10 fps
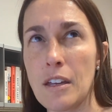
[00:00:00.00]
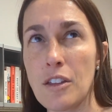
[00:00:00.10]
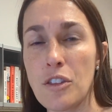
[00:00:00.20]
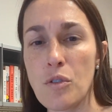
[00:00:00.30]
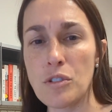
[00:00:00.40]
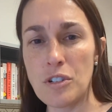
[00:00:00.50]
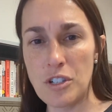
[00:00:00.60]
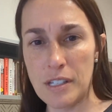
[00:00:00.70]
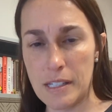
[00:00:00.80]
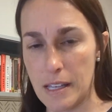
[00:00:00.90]
Those are
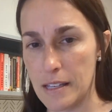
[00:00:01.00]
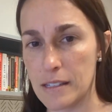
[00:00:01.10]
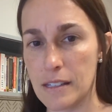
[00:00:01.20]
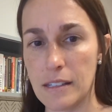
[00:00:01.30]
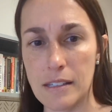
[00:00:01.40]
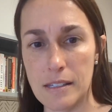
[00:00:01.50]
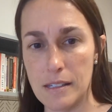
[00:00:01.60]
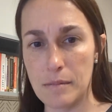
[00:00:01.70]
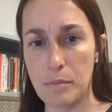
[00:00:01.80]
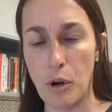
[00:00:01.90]
just things, at least
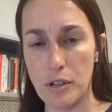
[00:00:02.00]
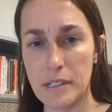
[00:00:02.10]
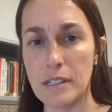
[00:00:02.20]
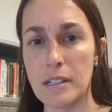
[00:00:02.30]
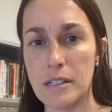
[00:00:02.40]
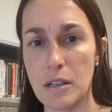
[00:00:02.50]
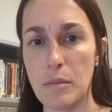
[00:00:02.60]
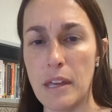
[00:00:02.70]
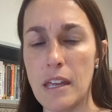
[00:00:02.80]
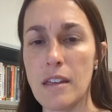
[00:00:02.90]
personally to
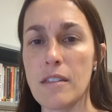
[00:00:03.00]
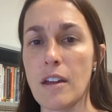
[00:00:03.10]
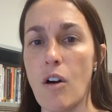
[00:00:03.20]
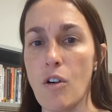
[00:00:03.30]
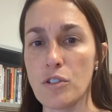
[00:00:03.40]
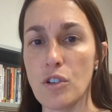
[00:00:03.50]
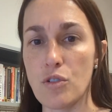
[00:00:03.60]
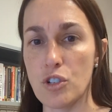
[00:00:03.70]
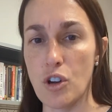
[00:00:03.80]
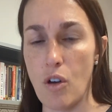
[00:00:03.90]
me, that also
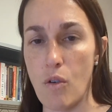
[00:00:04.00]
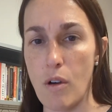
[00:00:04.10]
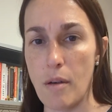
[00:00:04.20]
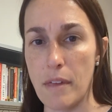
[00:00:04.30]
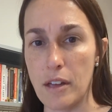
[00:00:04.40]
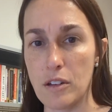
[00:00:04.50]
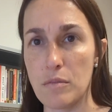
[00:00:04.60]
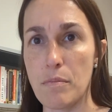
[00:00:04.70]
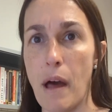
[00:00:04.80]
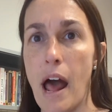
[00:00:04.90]
show that
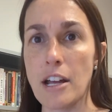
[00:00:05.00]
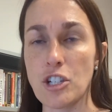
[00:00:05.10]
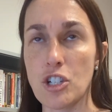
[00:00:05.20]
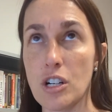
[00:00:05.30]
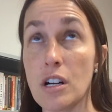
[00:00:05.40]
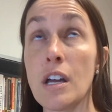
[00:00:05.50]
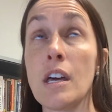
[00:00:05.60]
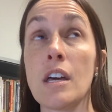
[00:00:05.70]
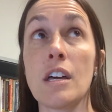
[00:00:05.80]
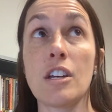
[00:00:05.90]
good posture.
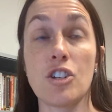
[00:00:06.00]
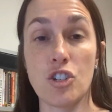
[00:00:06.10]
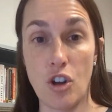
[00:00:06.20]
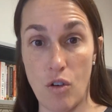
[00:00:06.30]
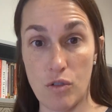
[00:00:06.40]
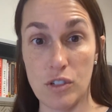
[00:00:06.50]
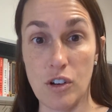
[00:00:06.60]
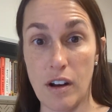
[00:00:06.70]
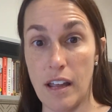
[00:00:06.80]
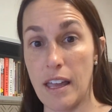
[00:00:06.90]
It shows
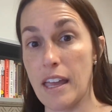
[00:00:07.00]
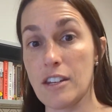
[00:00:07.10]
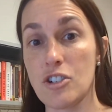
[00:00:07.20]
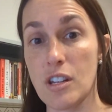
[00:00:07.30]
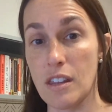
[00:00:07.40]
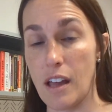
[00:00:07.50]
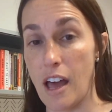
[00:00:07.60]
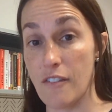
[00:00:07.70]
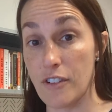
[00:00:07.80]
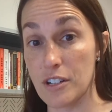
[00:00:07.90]
you're engaged in the
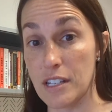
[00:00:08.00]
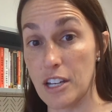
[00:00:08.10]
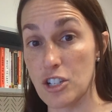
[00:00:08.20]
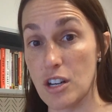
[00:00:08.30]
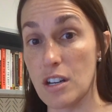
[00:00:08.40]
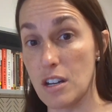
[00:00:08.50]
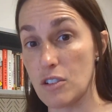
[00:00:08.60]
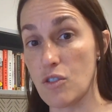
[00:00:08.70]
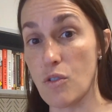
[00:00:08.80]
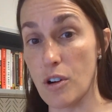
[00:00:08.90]
conversation
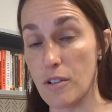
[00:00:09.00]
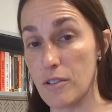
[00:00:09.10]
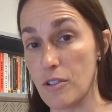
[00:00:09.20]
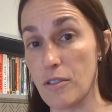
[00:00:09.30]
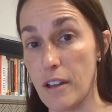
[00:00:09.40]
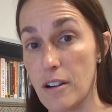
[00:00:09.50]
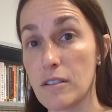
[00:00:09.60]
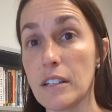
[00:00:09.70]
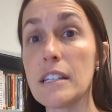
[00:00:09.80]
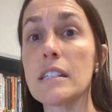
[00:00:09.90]
and you're
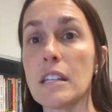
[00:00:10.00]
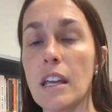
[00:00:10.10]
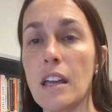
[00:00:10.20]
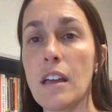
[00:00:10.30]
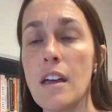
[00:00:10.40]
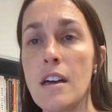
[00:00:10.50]
there listening.